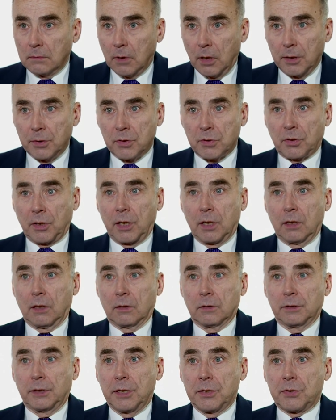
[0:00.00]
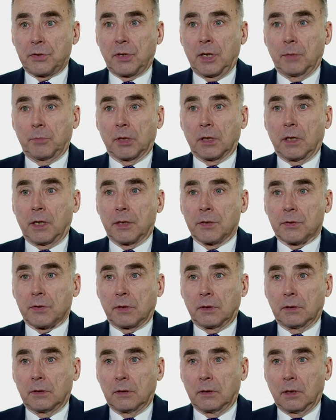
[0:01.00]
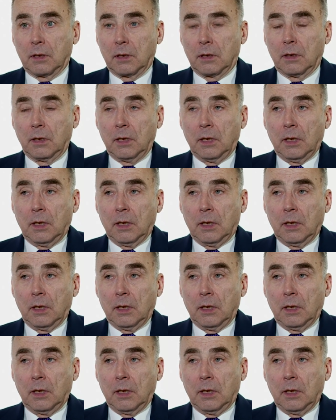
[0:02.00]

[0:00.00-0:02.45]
destabilizing.